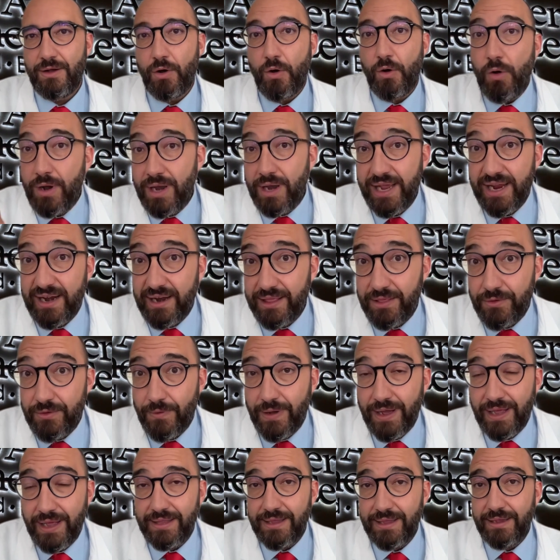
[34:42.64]
only grade
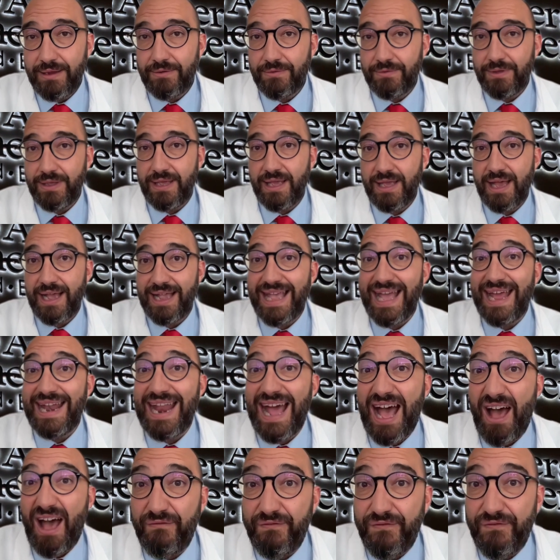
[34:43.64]
1 diarrhea
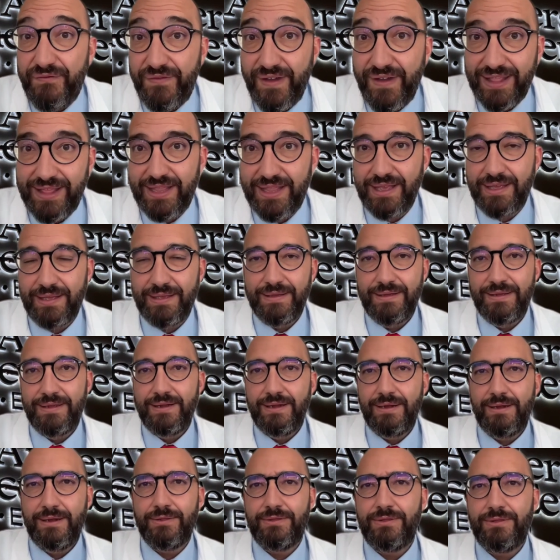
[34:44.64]
can affect
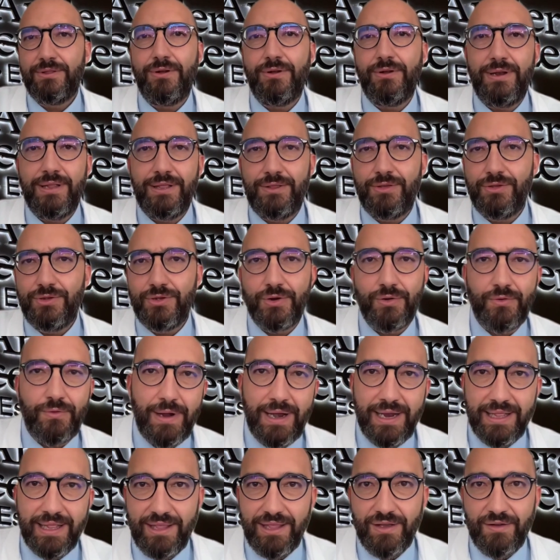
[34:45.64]
not only to your
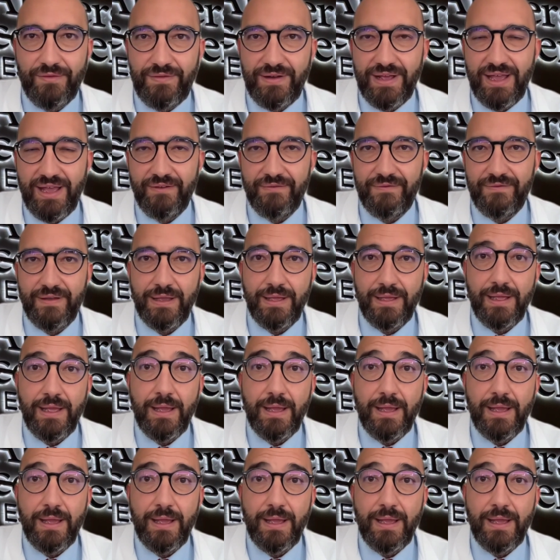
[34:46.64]
quality of life,